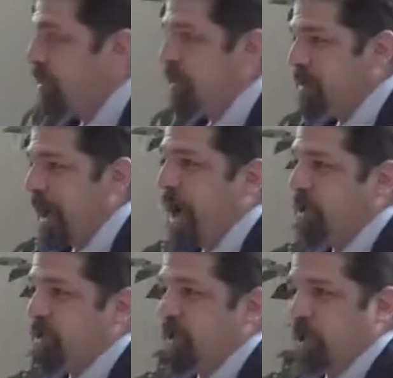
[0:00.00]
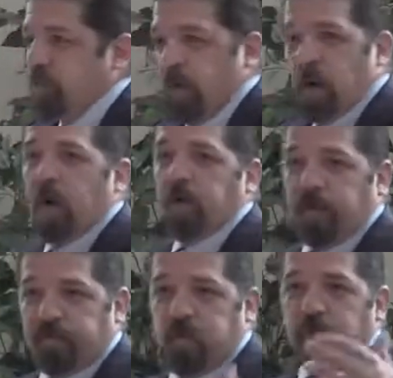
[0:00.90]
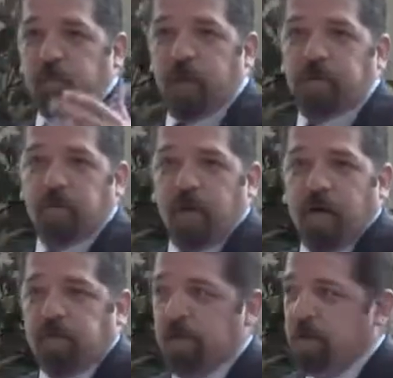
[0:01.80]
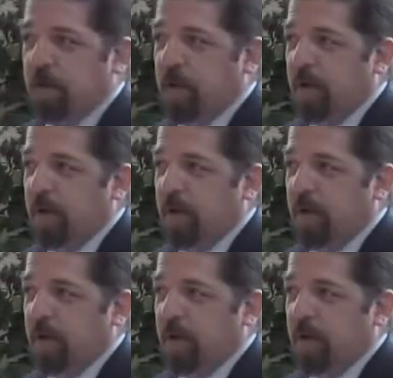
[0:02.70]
the Sadducees regarding the future resurrection